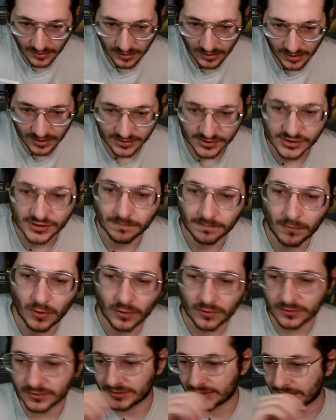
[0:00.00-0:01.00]
a
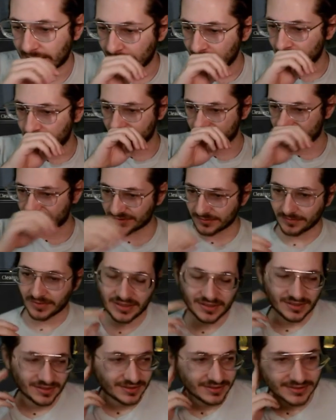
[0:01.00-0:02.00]
smaller table for
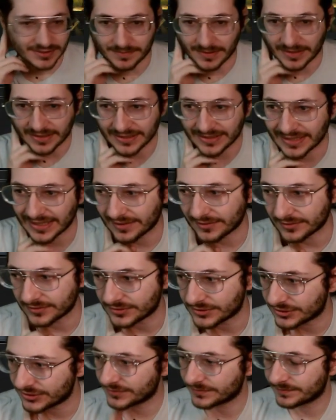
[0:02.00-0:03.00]
behind my
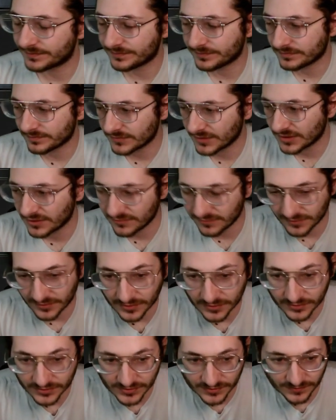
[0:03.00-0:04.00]
couch. For
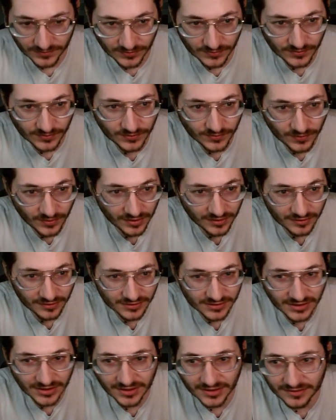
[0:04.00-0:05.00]
those of you who
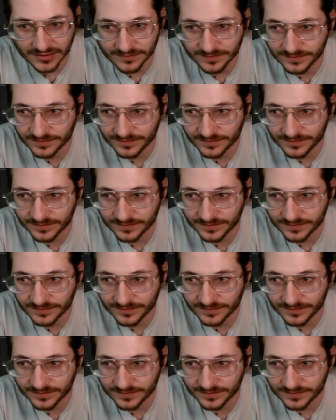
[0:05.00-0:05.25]
are